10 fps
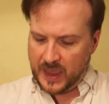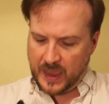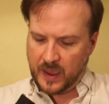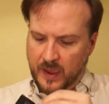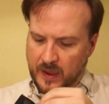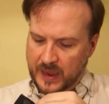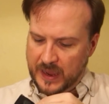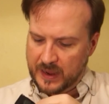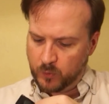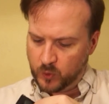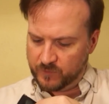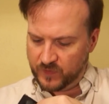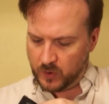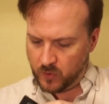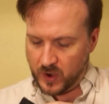and would
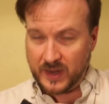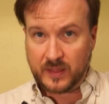fit right